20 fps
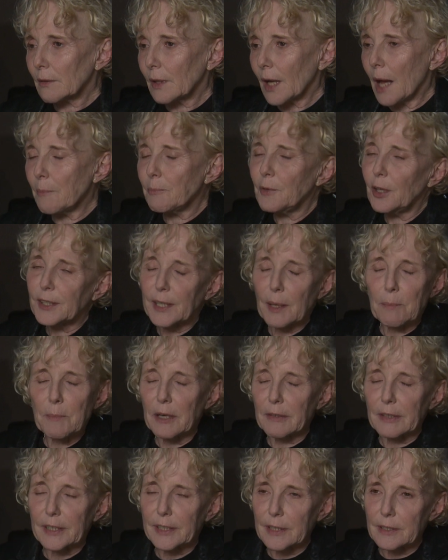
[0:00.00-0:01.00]
I'm not
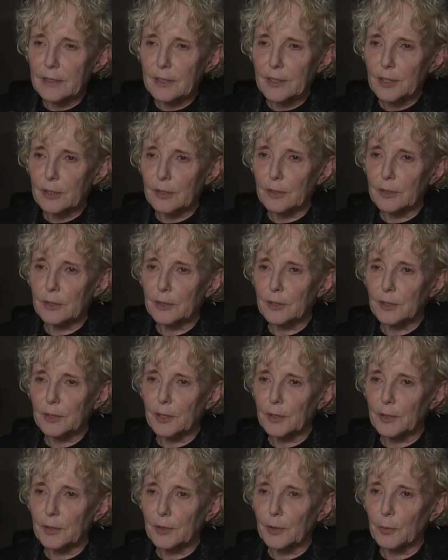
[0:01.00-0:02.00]
American, so
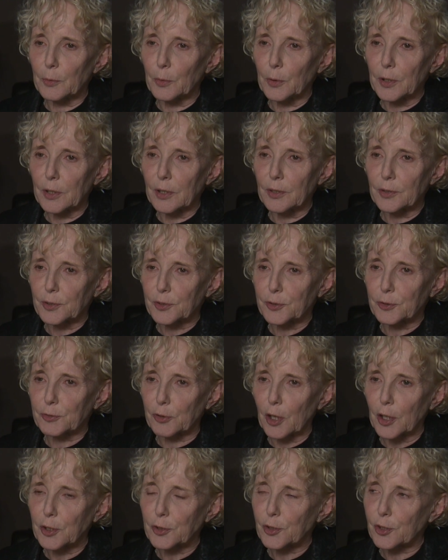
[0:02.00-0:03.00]
the word
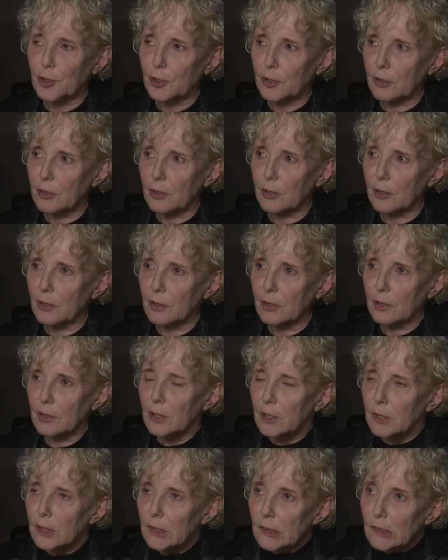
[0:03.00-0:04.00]
structure.
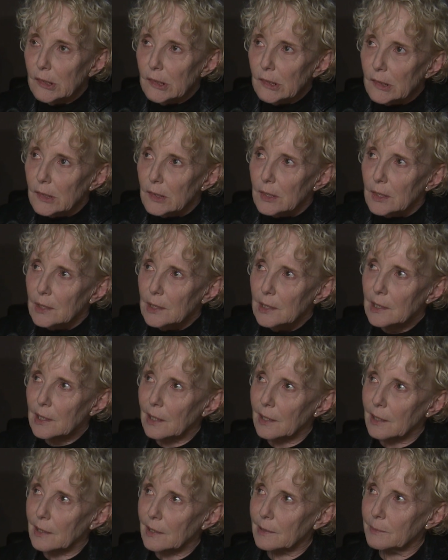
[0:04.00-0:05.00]

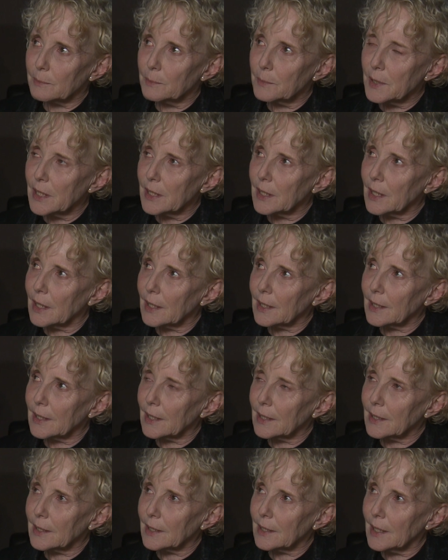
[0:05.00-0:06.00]

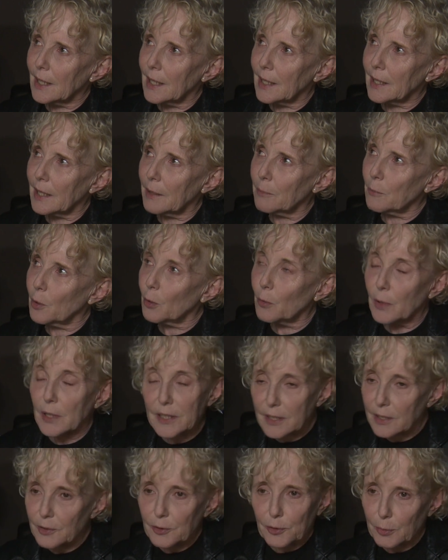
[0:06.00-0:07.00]
I am
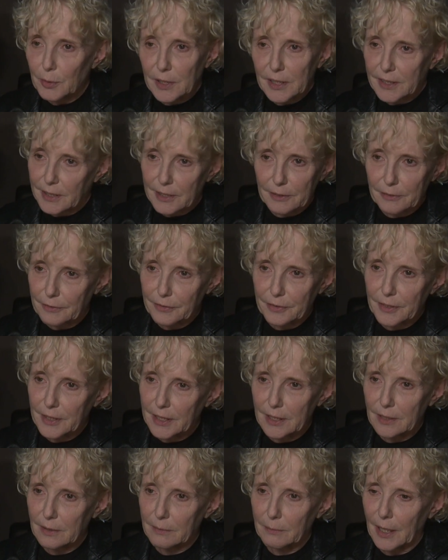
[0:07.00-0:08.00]
always intuitive
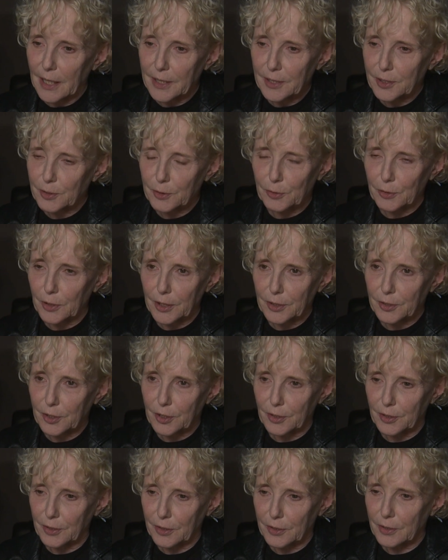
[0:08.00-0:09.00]
in my
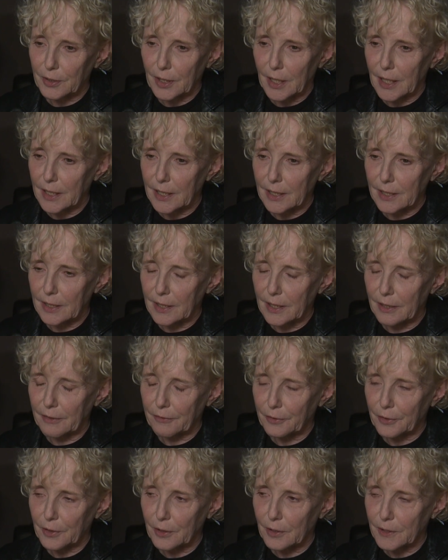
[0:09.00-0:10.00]
structure. I
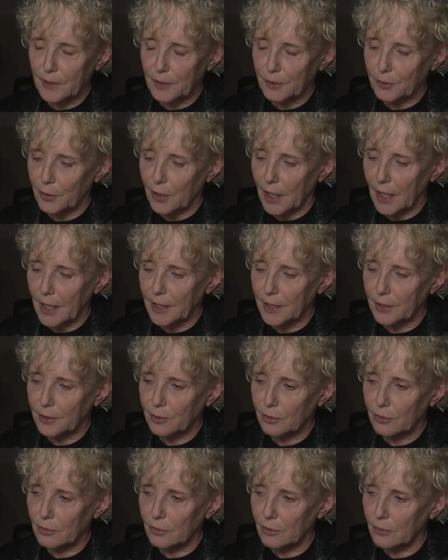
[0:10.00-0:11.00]
never try
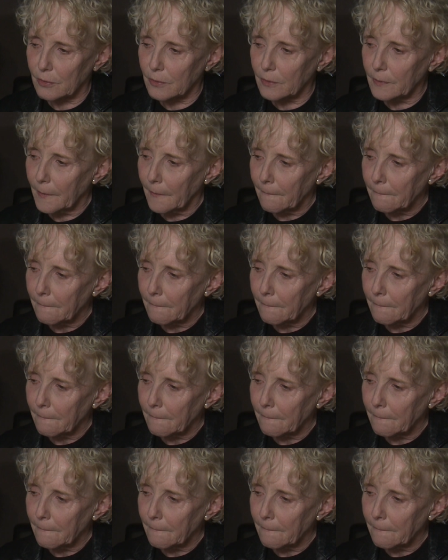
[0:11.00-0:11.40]
to.